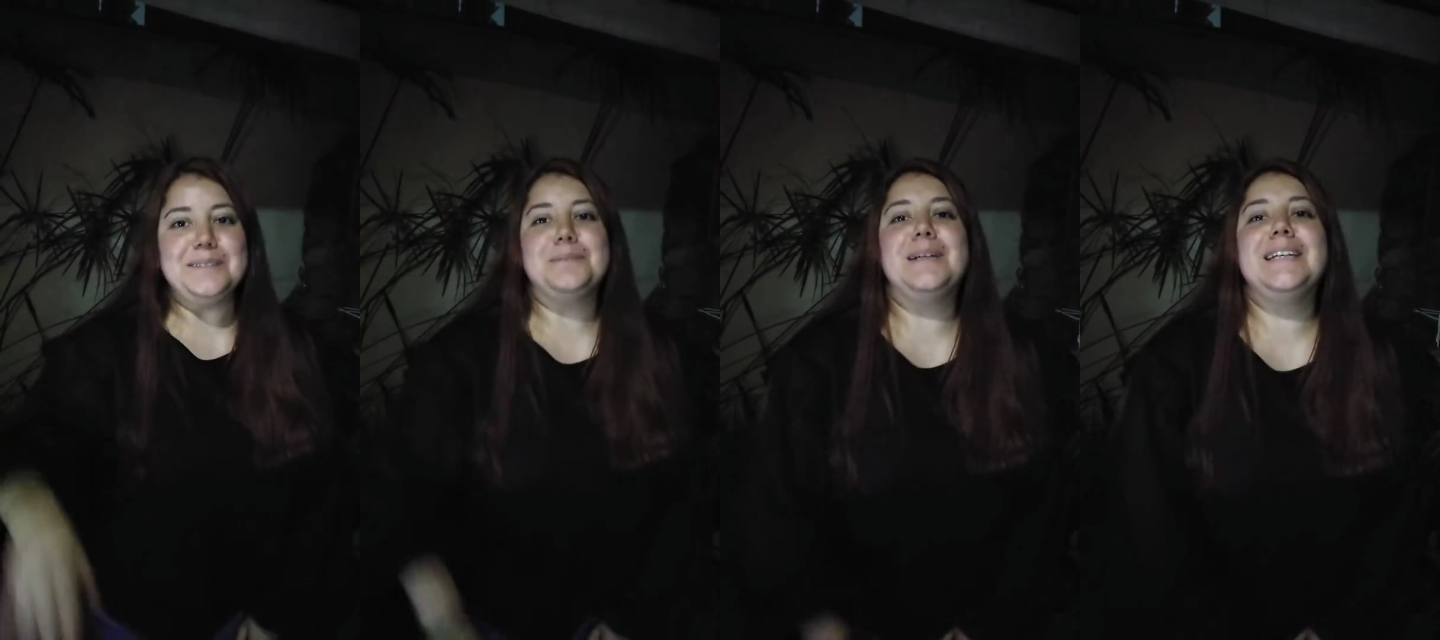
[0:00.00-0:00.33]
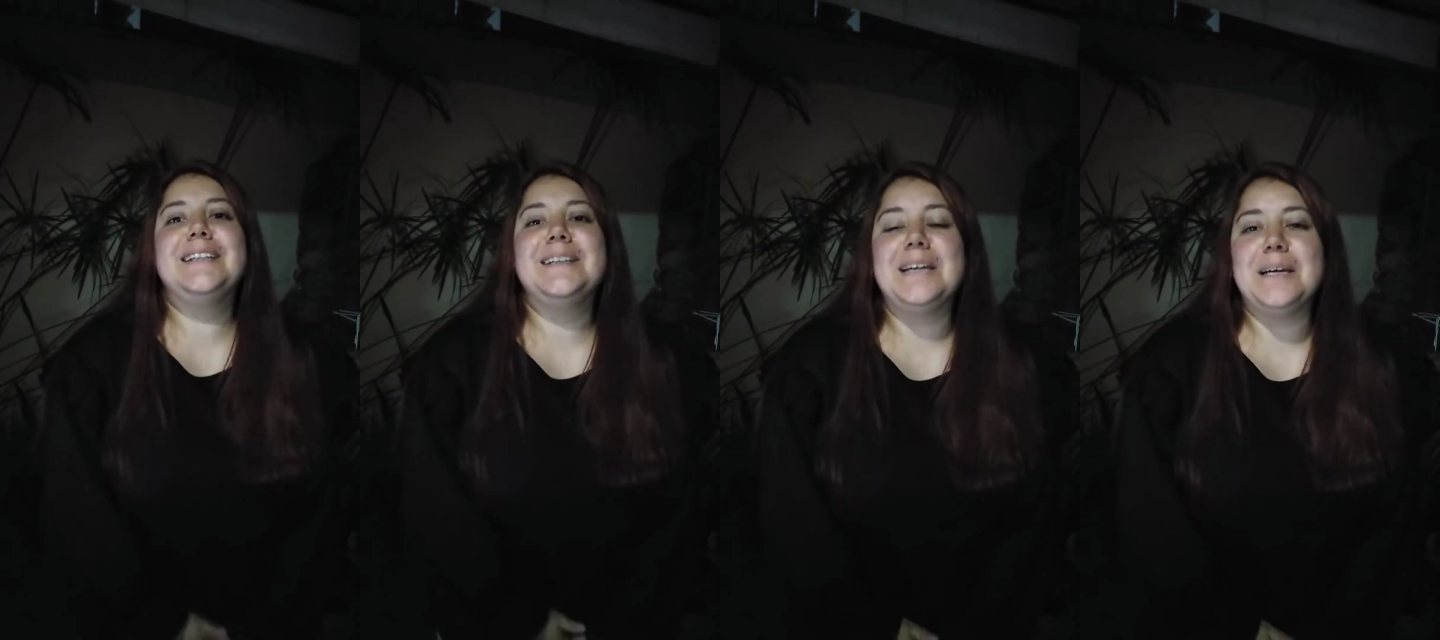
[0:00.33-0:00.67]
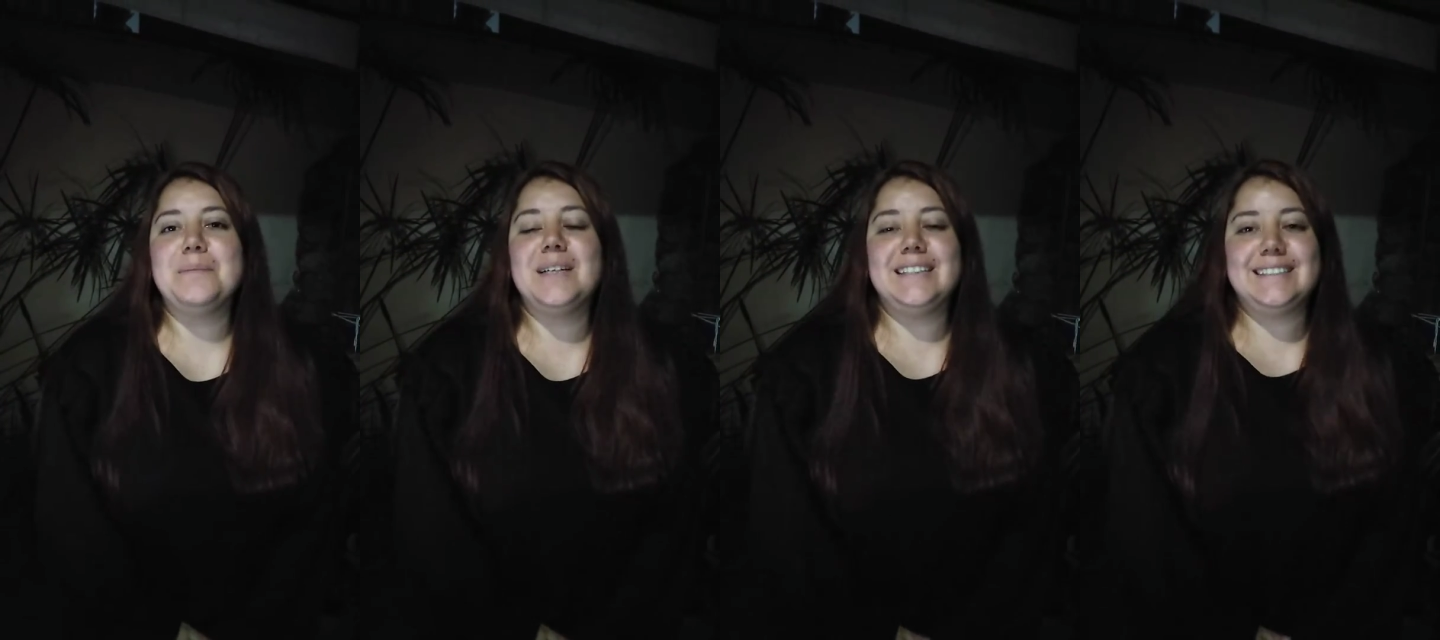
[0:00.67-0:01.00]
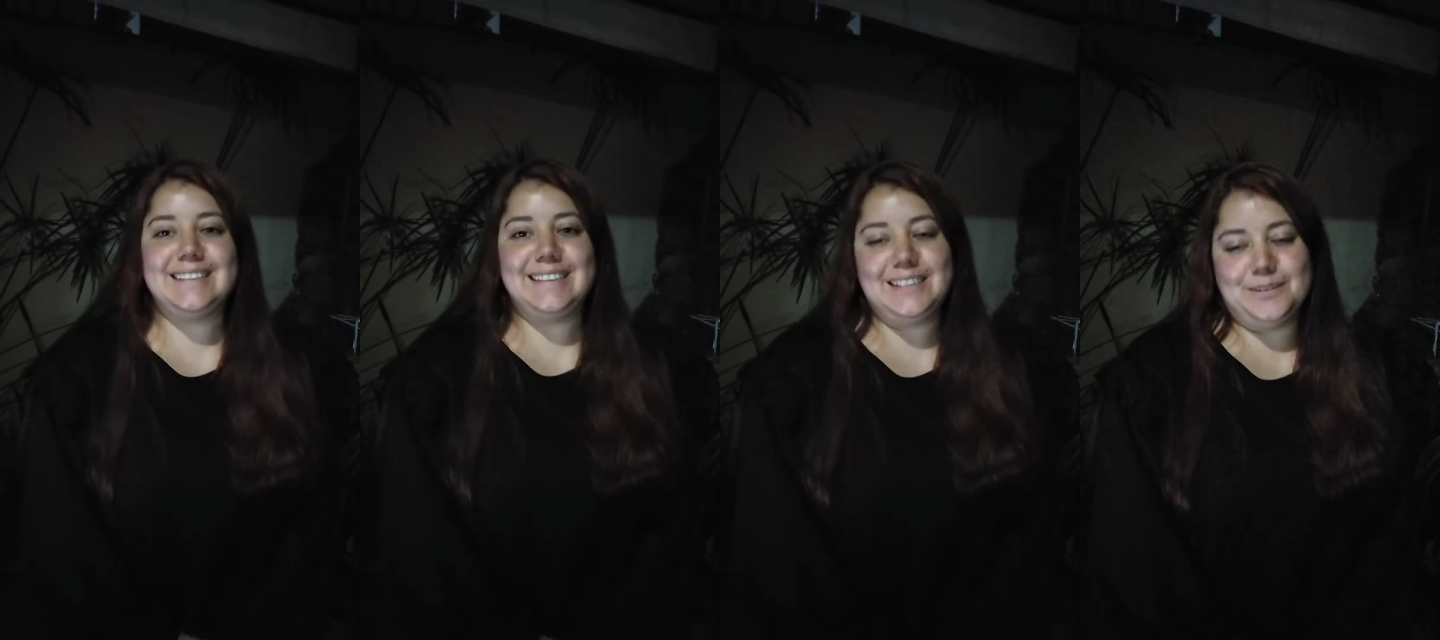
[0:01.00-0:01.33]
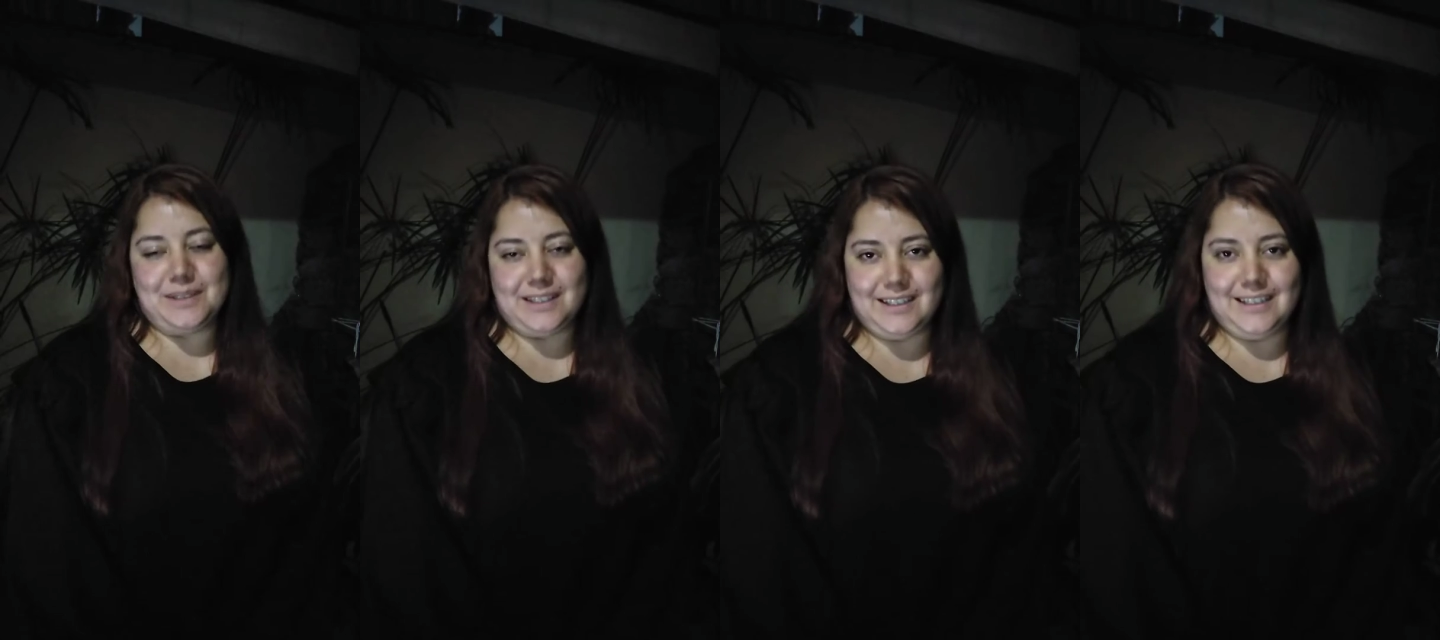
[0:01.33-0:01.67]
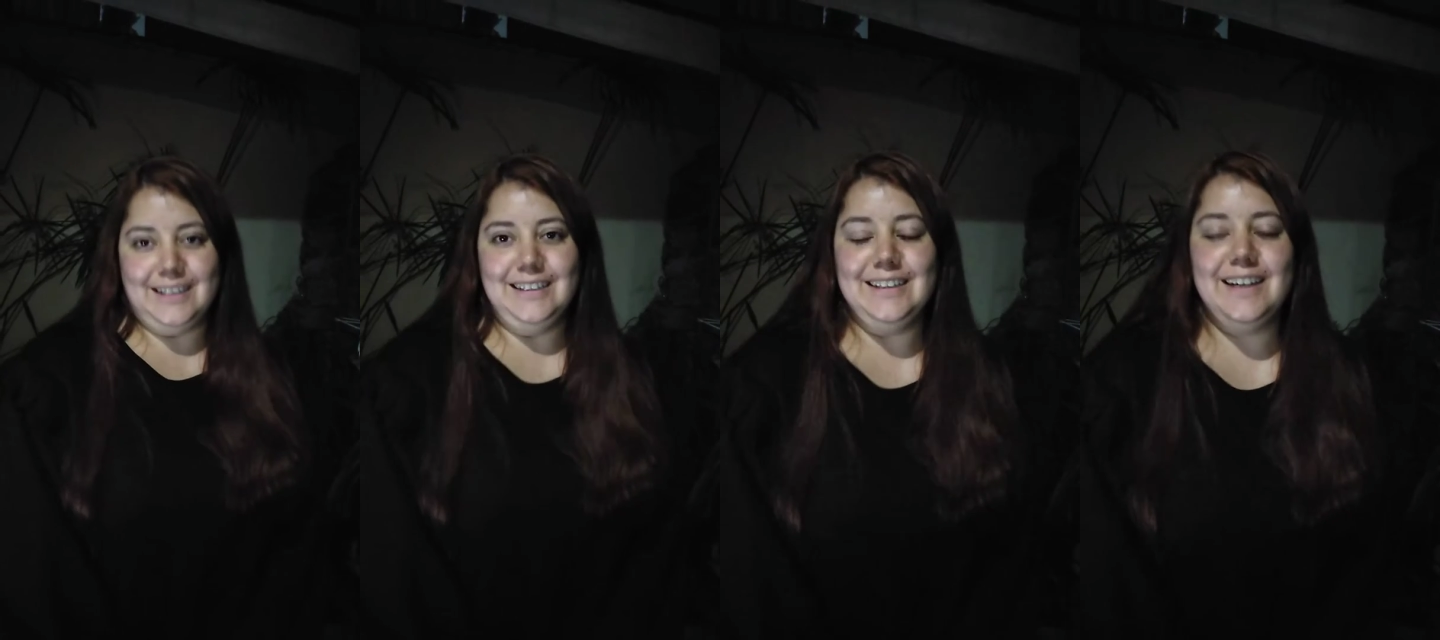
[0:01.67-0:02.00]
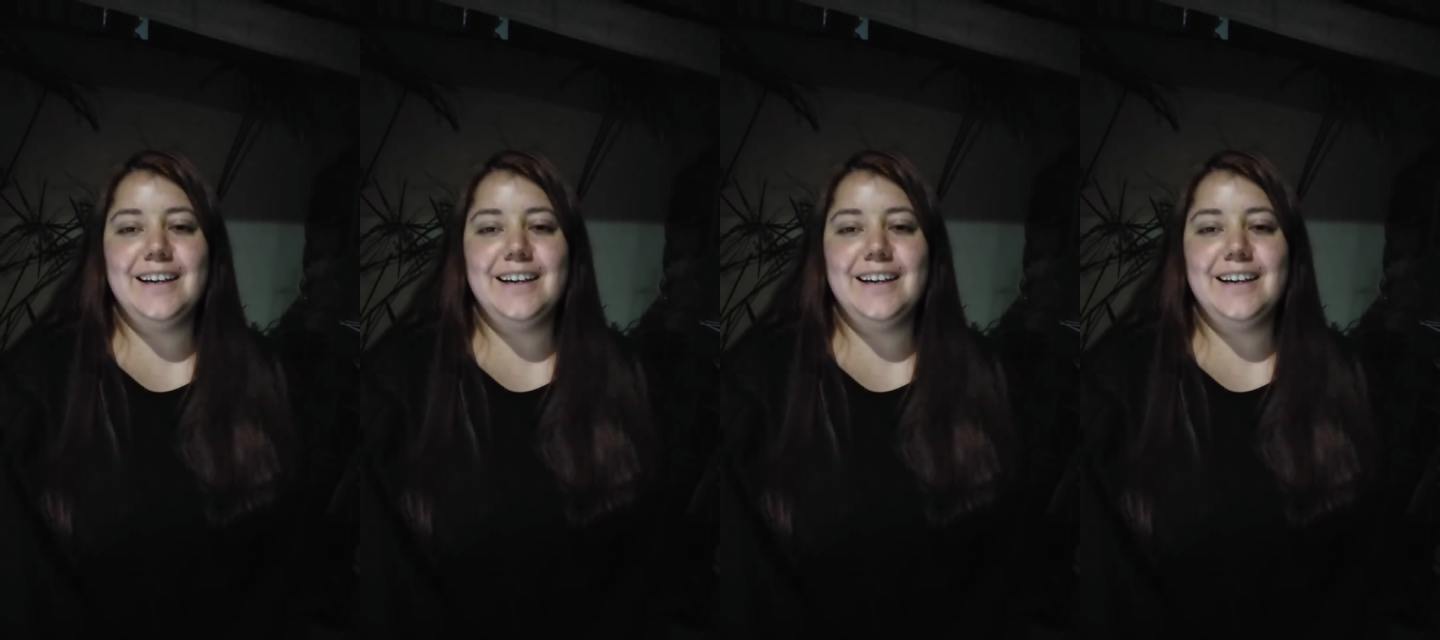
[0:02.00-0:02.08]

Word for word: My name is Lisbeth Hill.